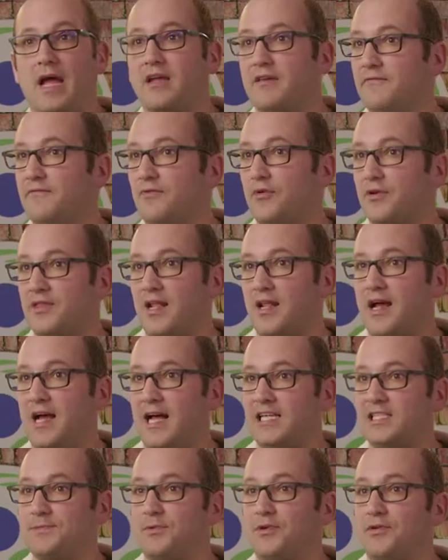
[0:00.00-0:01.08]
and forth to the
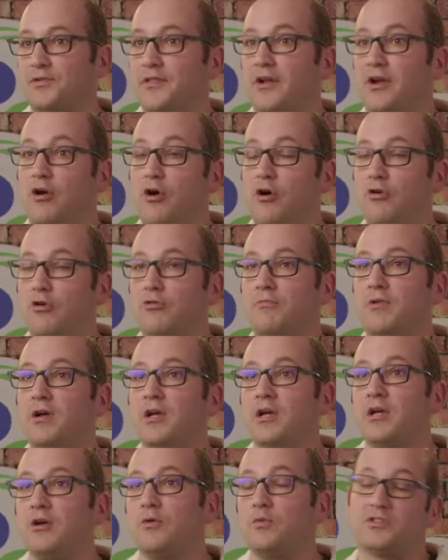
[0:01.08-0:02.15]
hospital, their home
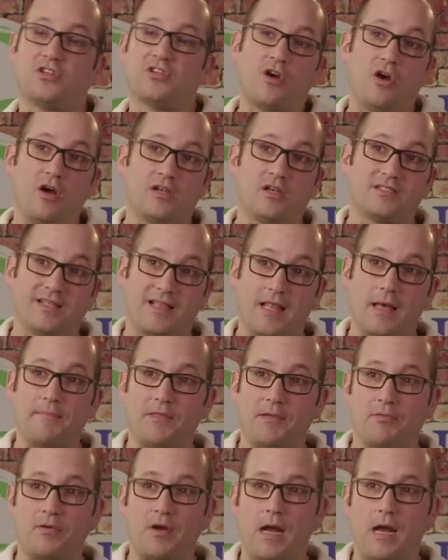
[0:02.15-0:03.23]
was causing them the
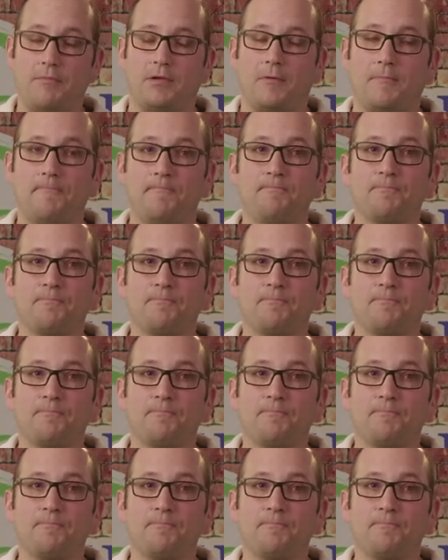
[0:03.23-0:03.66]
problem.